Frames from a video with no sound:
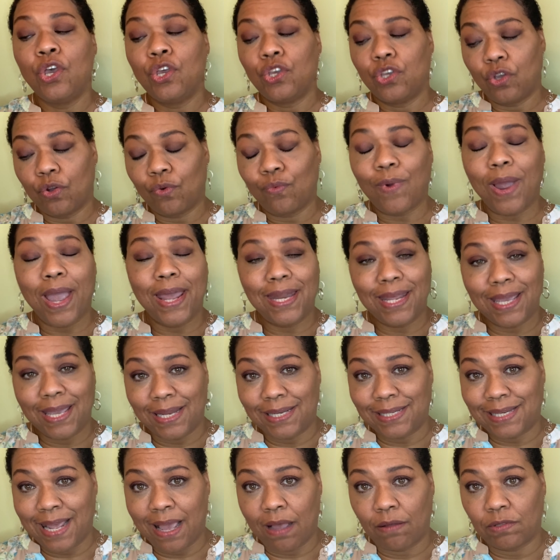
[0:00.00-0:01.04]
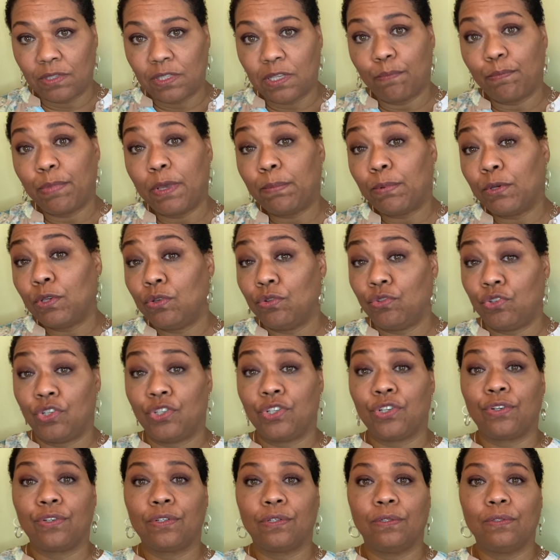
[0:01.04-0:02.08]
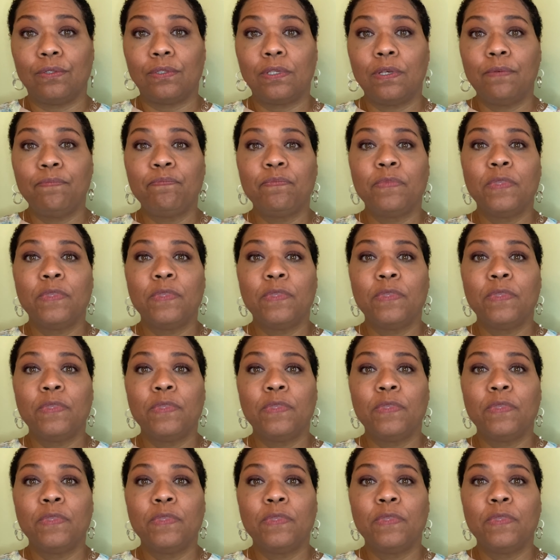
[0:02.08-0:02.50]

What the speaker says: You're writing it down. Some people use journals.